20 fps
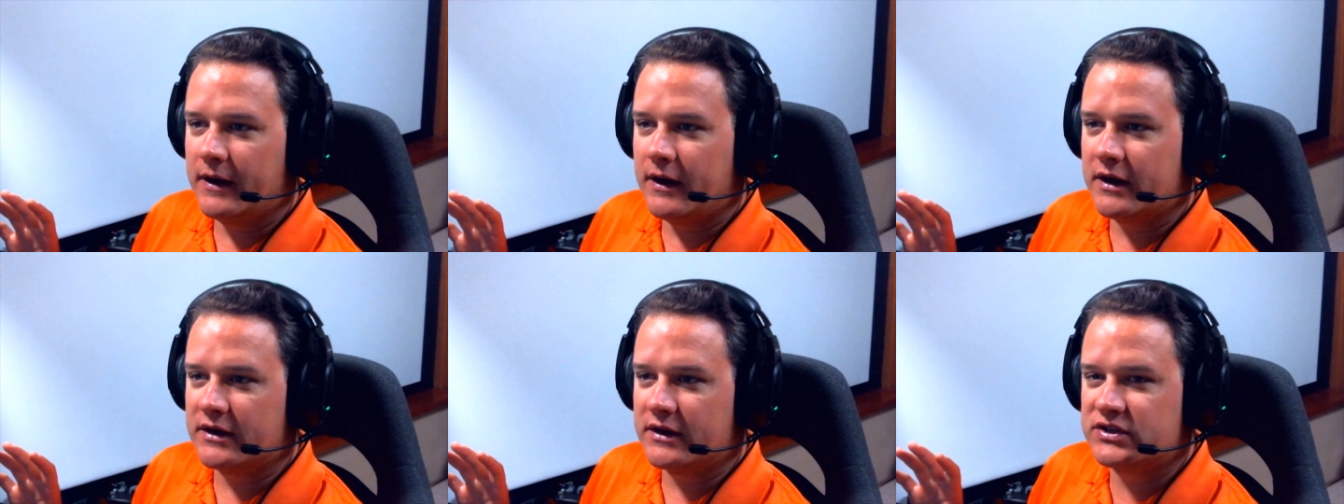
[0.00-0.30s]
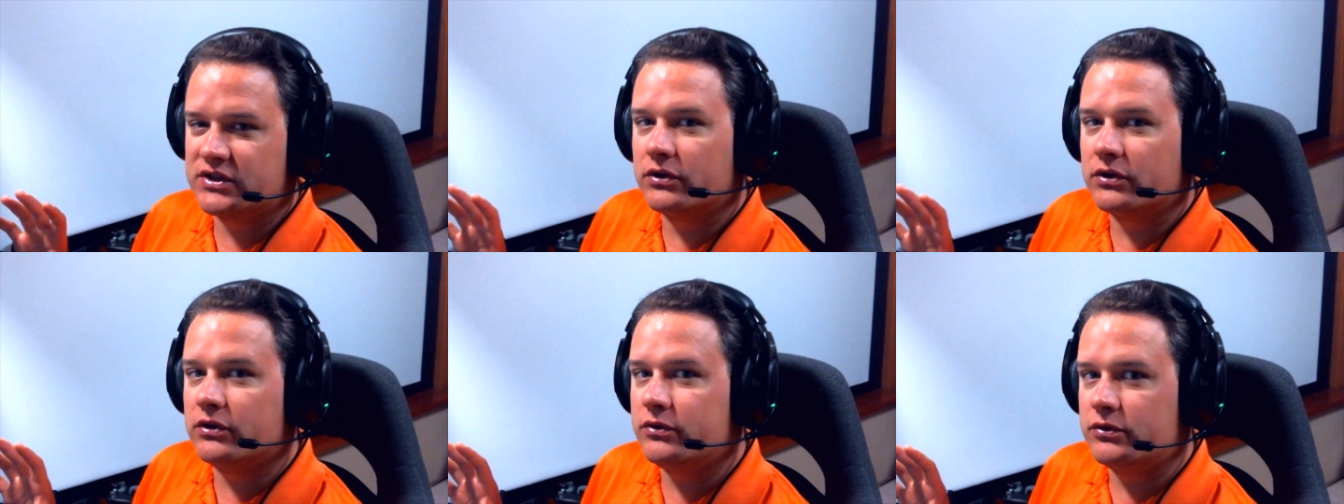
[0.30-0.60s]

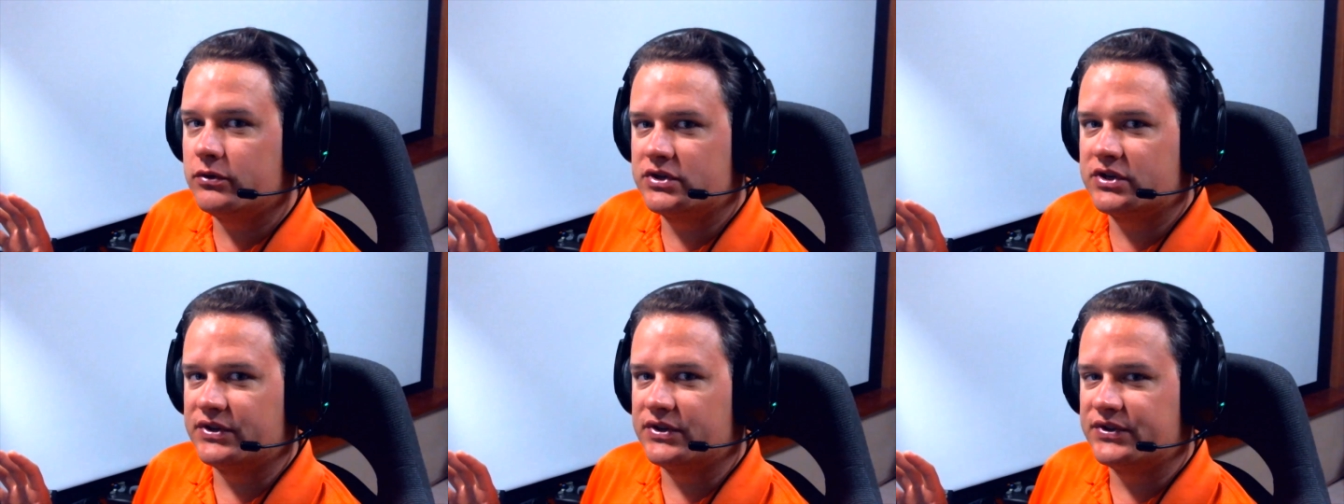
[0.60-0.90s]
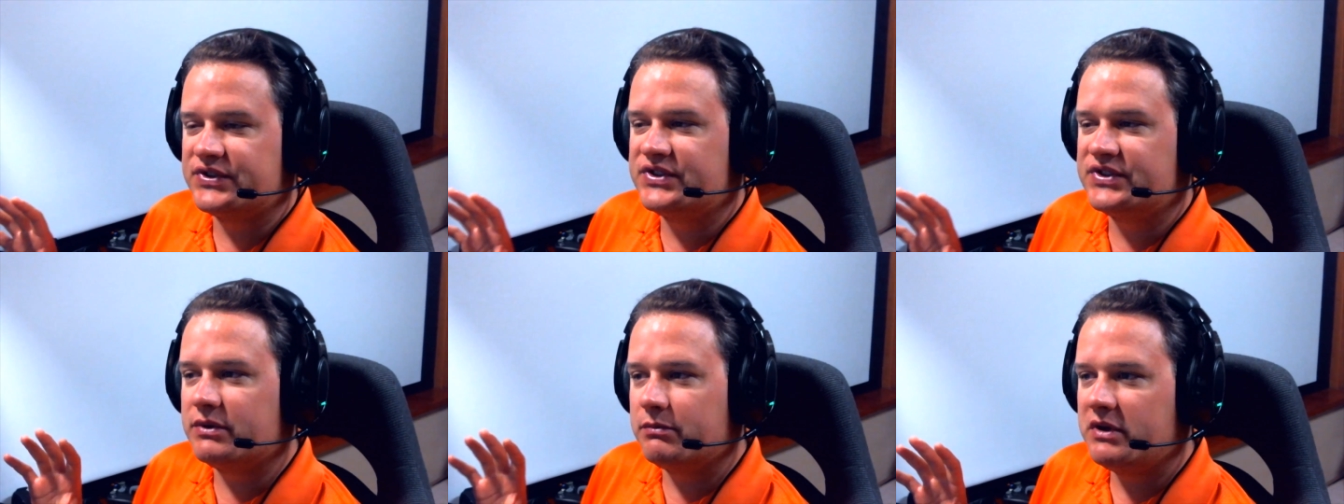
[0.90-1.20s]

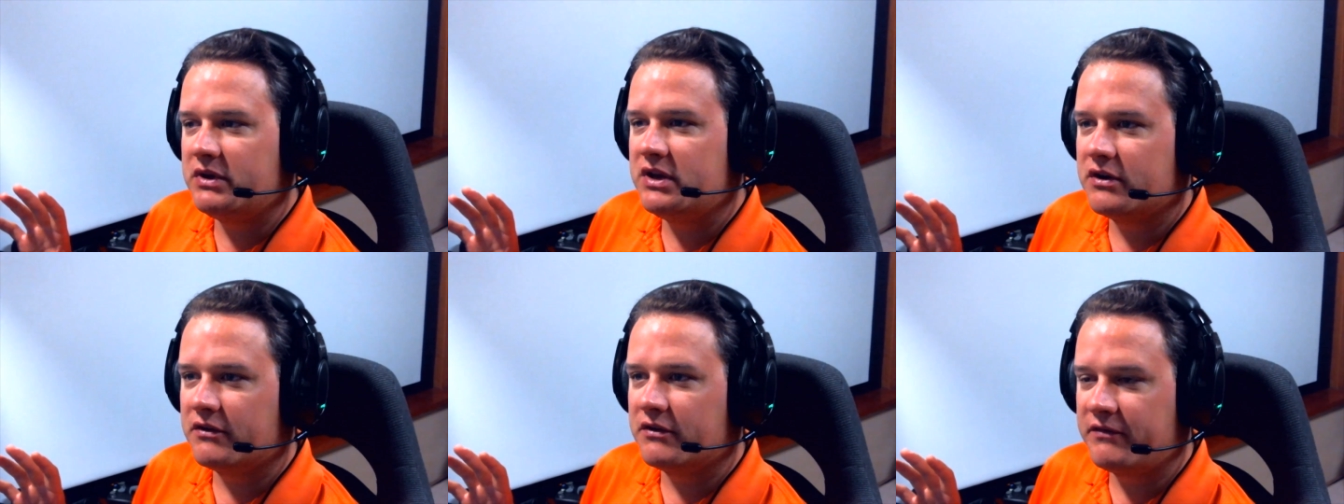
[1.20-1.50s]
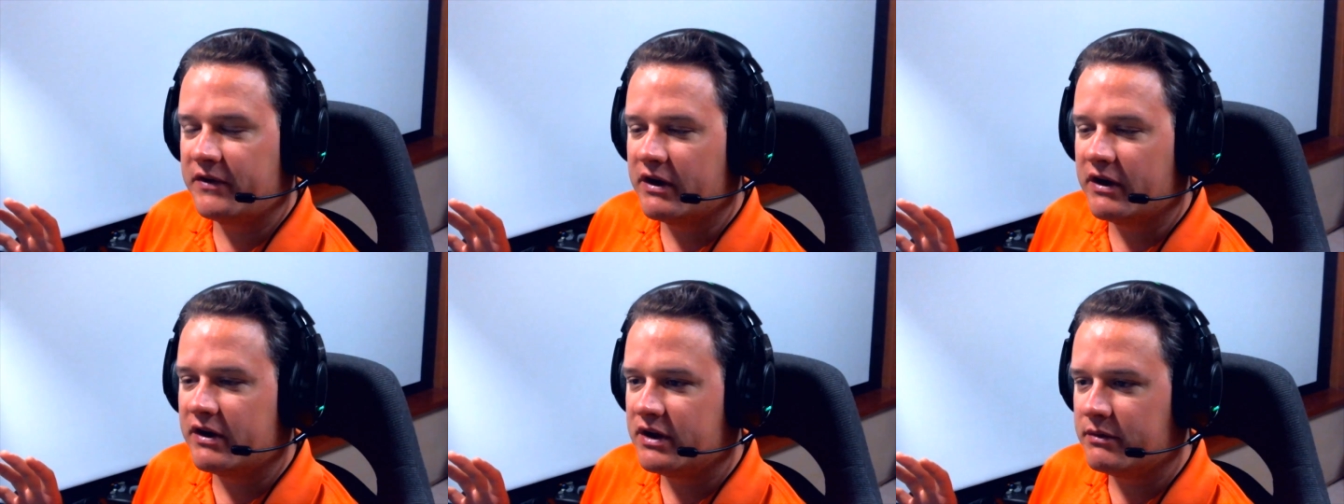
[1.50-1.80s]
solutions to me are
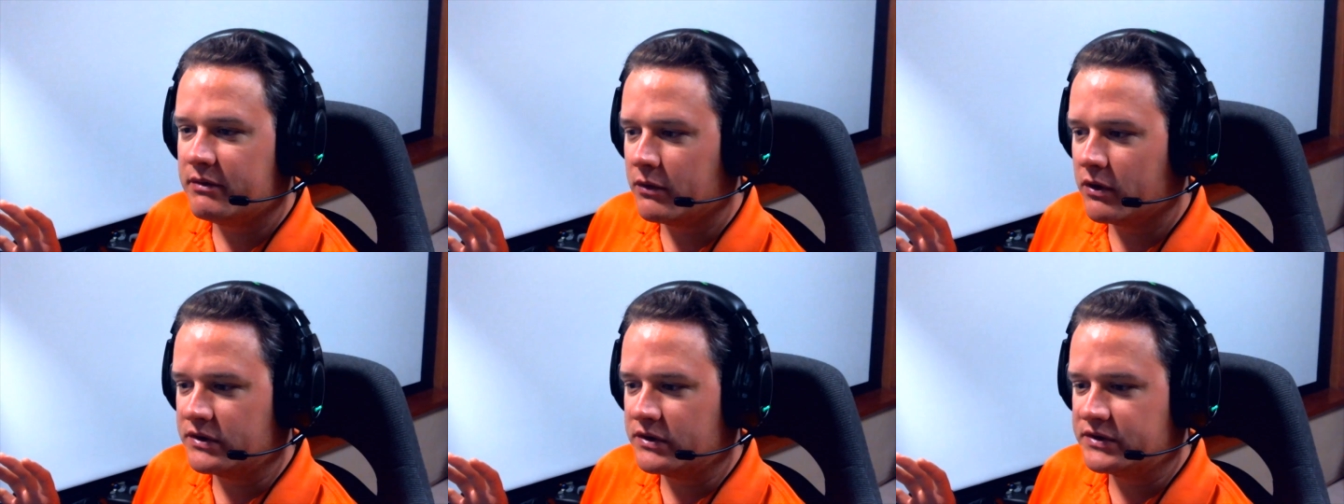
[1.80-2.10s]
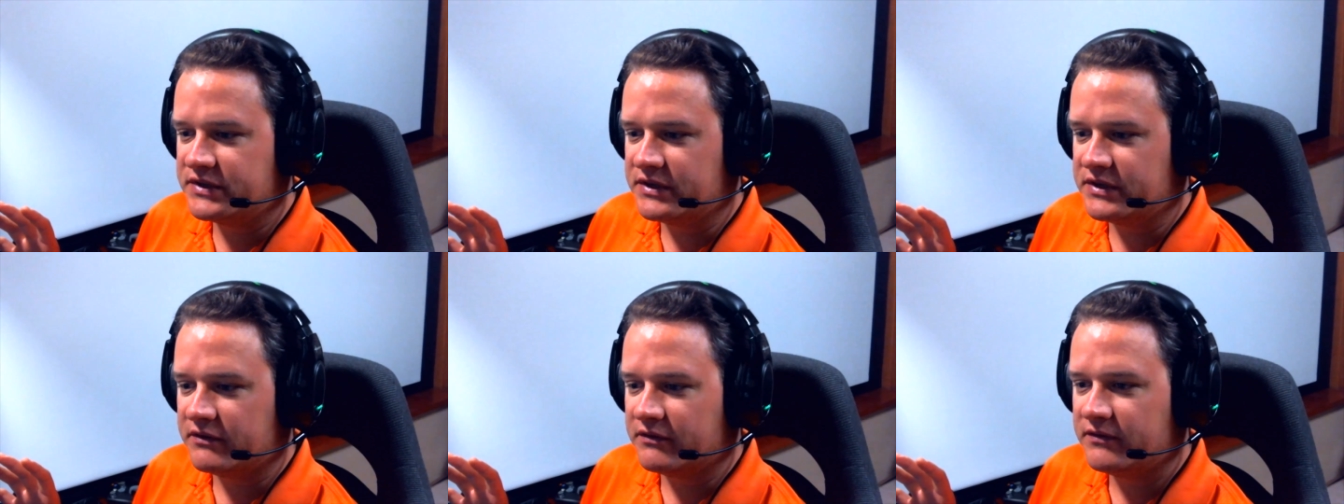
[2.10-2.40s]
very
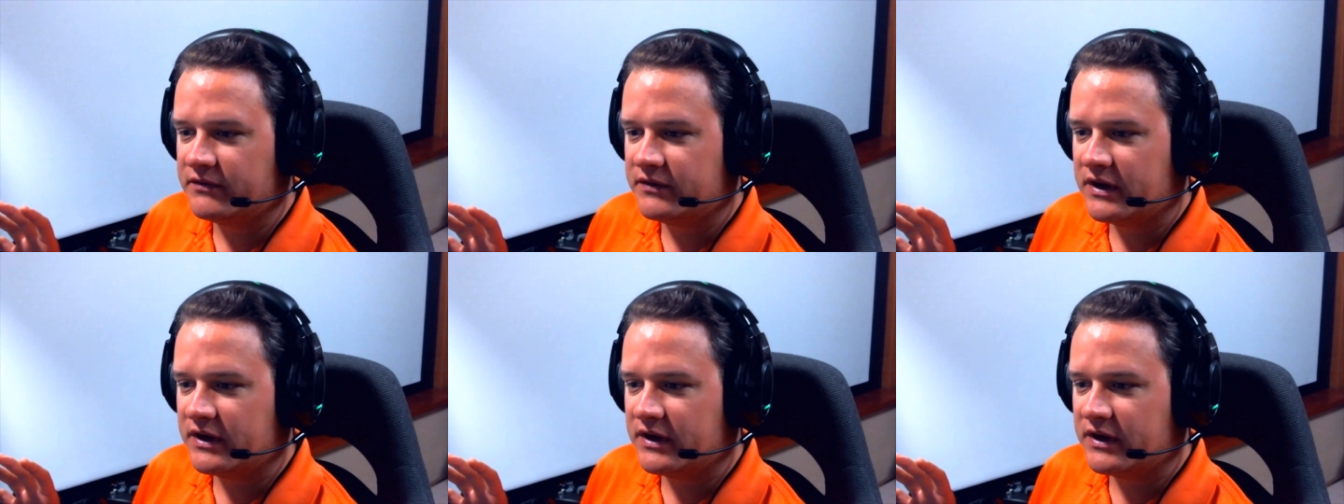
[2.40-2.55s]
immersive.